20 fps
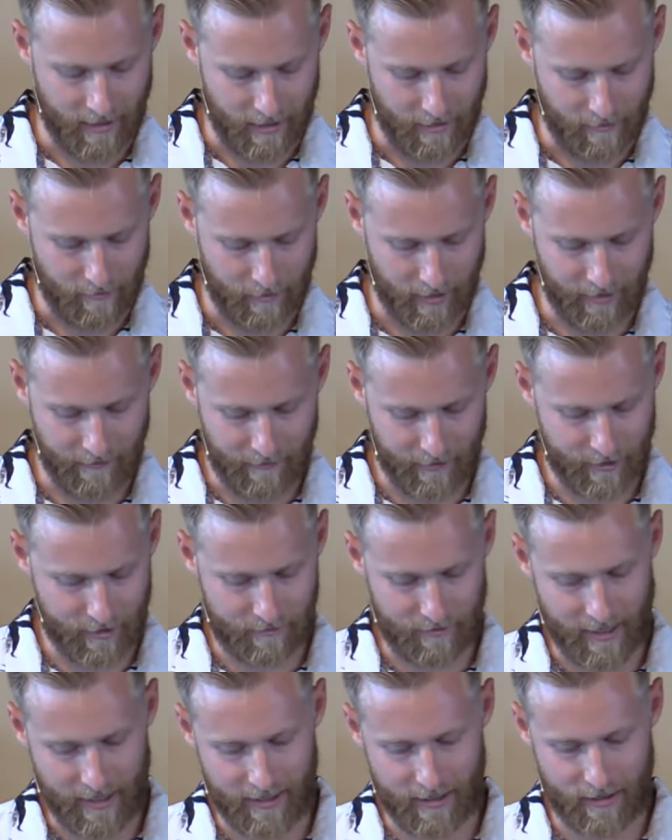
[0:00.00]
when I
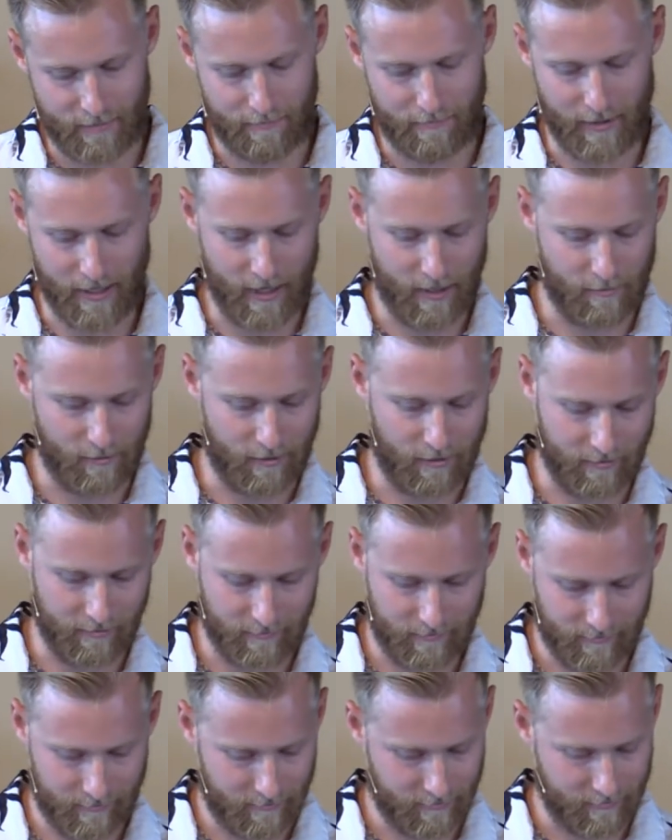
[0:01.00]
first read this parable
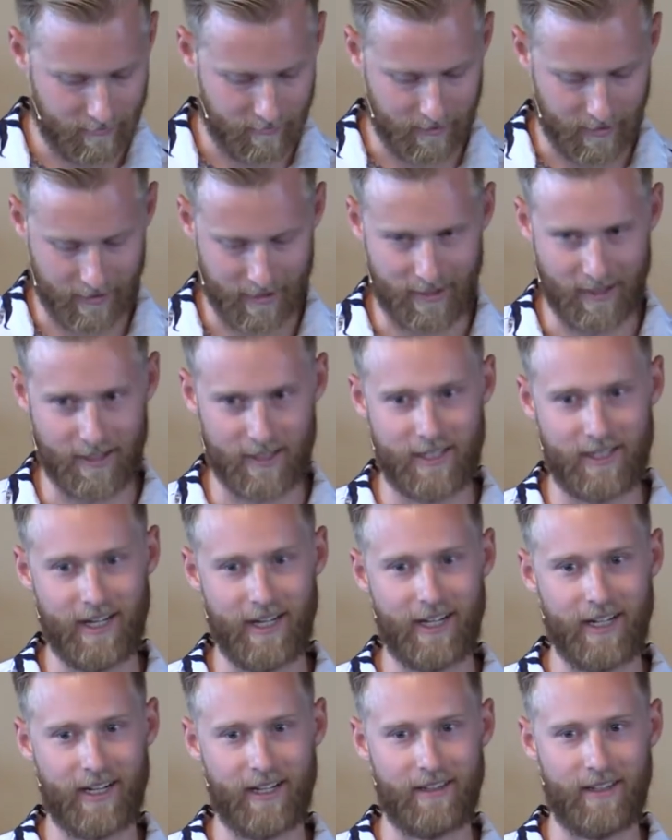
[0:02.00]
and started
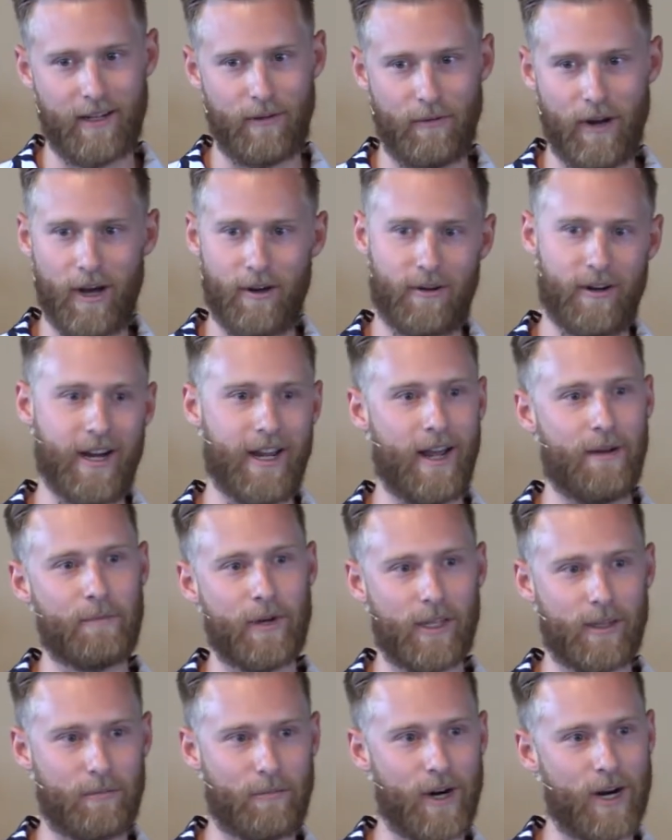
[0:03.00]
studying, I thought, wow, great, I'm
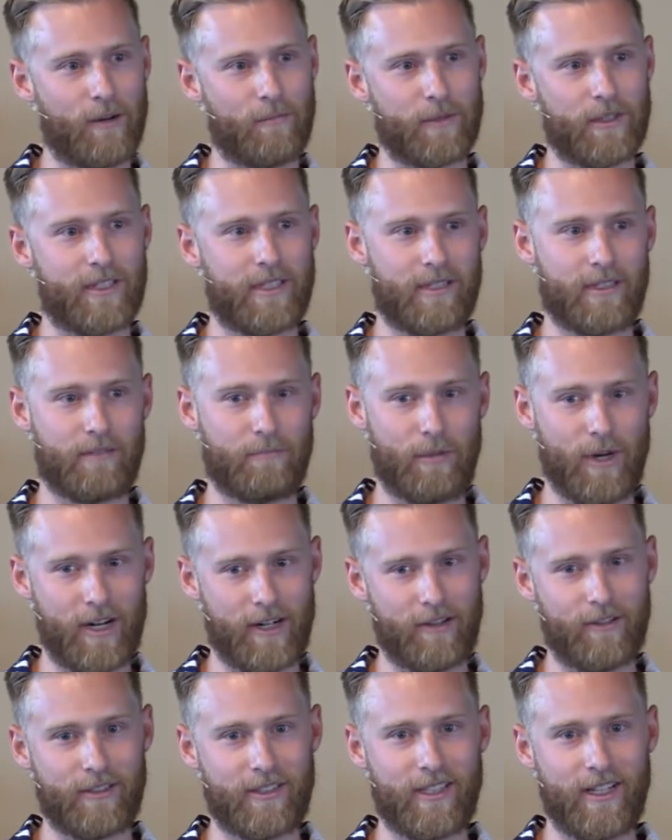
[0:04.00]
not the
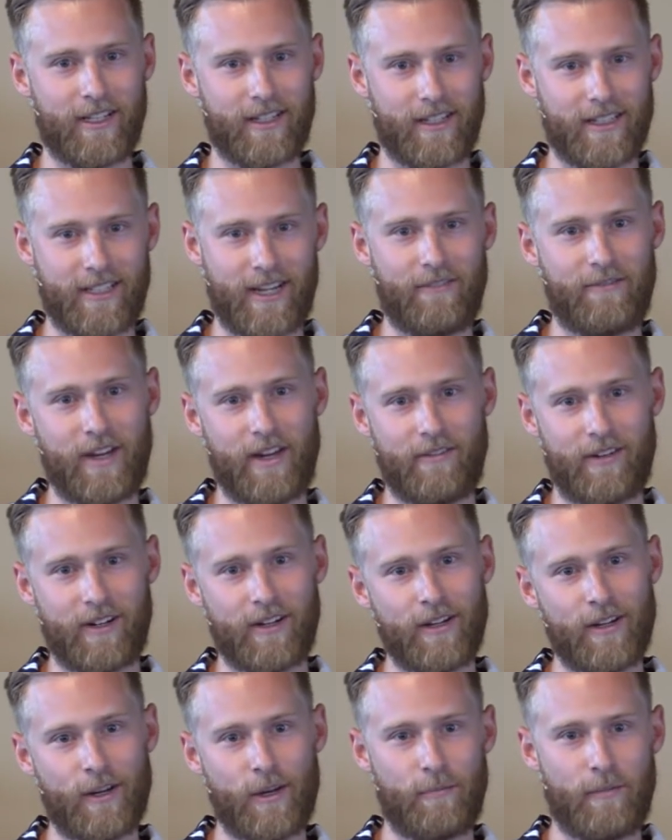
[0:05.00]
prodigal son, because I've never
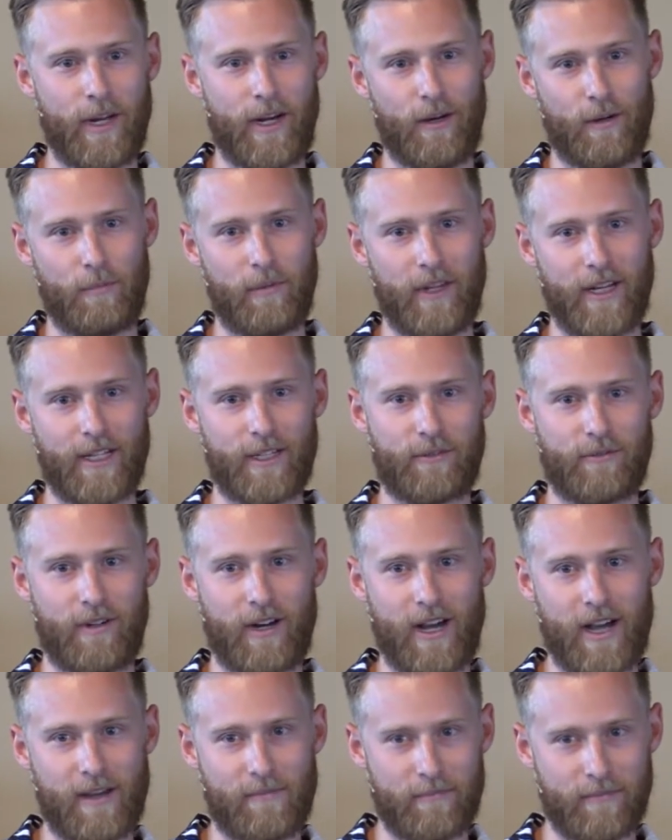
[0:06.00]
been in a place where
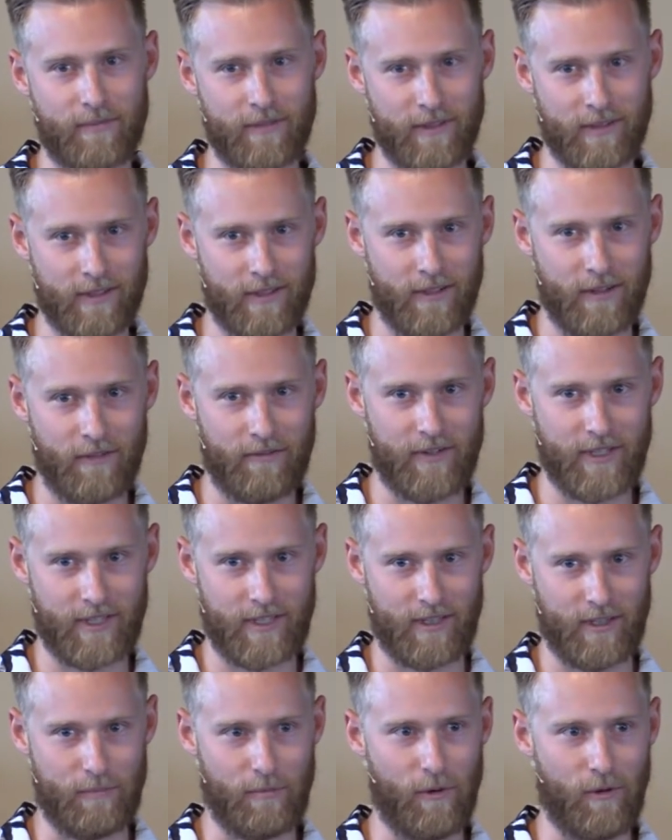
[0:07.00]
I'm
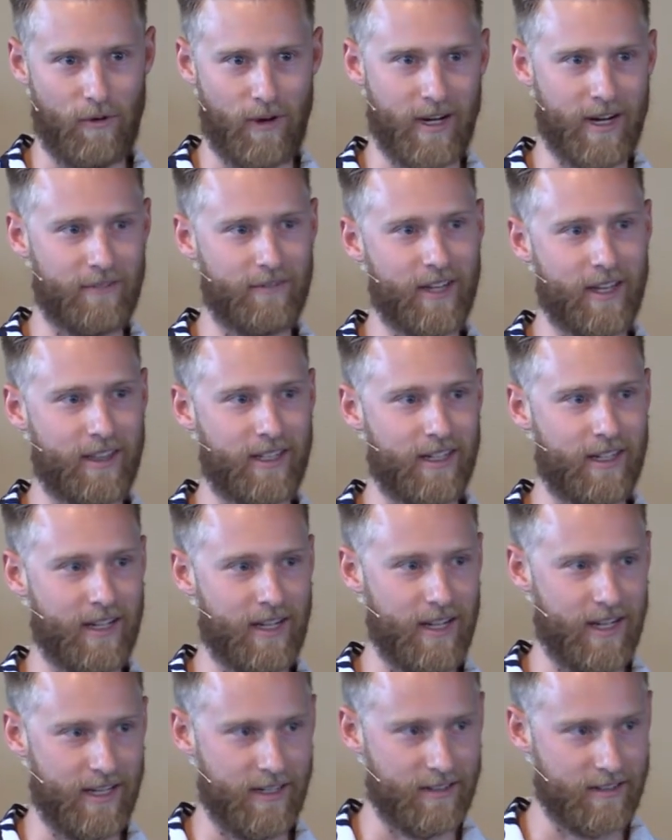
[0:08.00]
physically poor and have nothing to
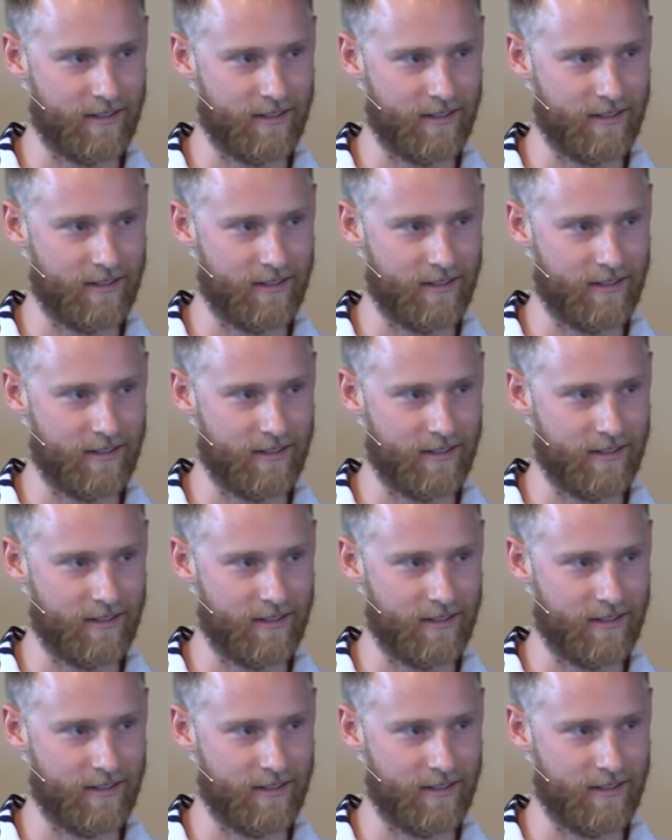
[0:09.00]
eat.